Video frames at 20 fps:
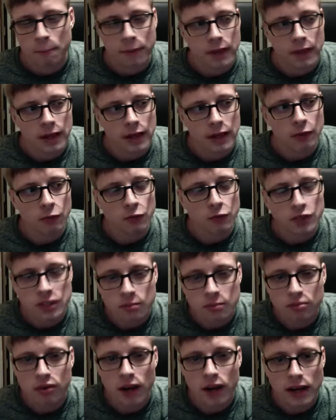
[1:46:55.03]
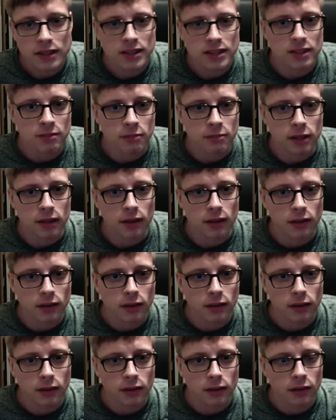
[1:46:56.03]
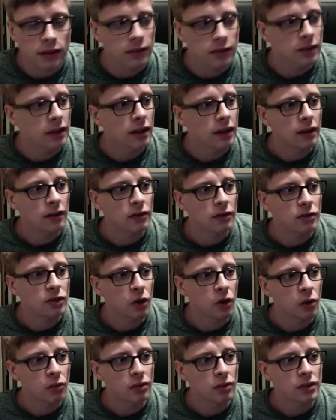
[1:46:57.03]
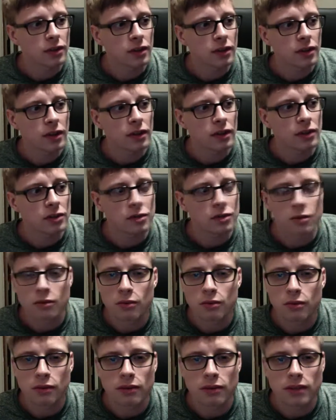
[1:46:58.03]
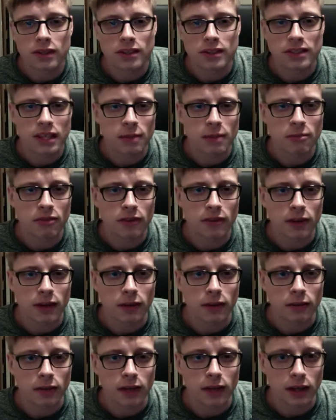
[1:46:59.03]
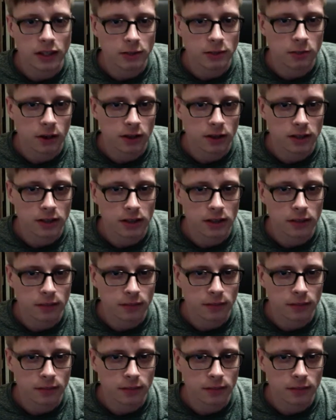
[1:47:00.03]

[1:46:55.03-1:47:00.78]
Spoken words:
It surprises me that they don't do the same thing that Xbox did,